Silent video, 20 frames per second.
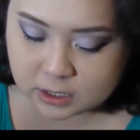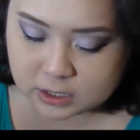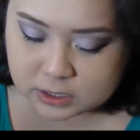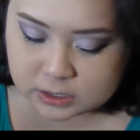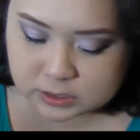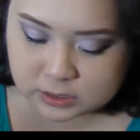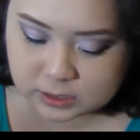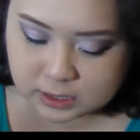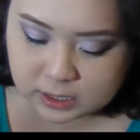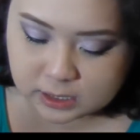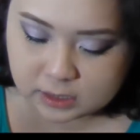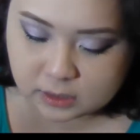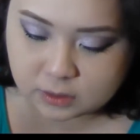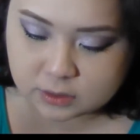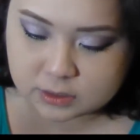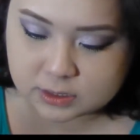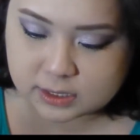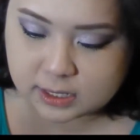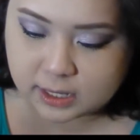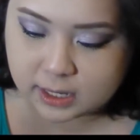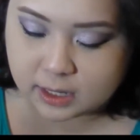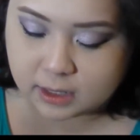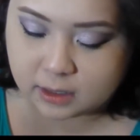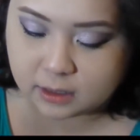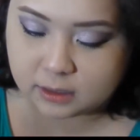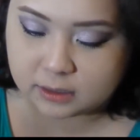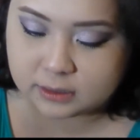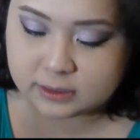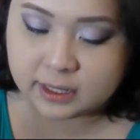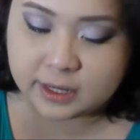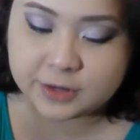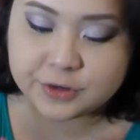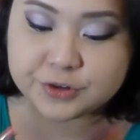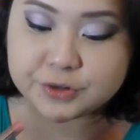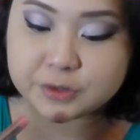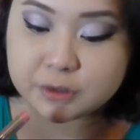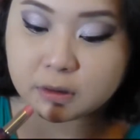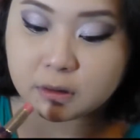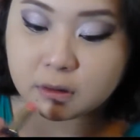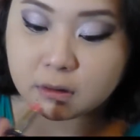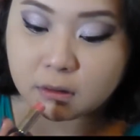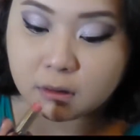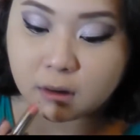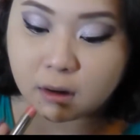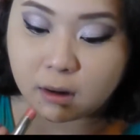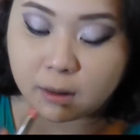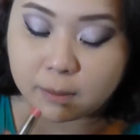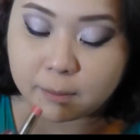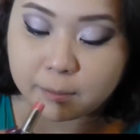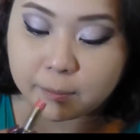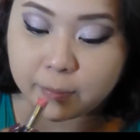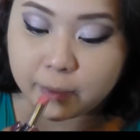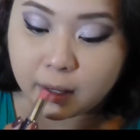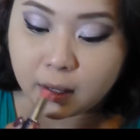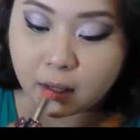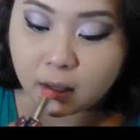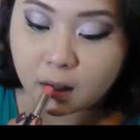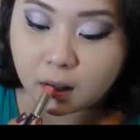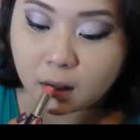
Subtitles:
so that it looks like a natural pink.